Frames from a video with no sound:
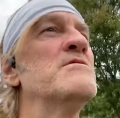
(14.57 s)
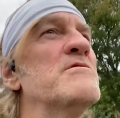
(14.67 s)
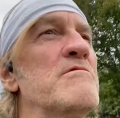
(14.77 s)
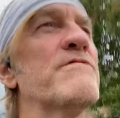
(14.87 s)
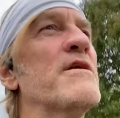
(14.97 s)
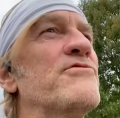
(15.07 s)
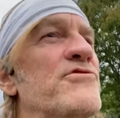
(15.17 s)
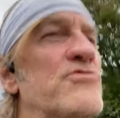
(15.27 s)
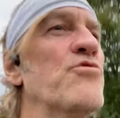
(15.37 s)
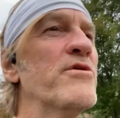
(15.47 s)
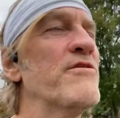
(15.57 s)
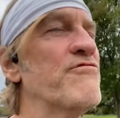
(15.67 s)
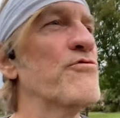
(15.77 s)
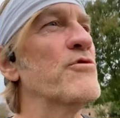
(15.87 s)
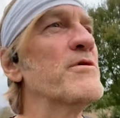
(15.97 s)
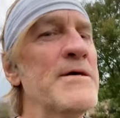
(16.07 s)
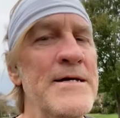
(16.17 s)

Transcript: 2024.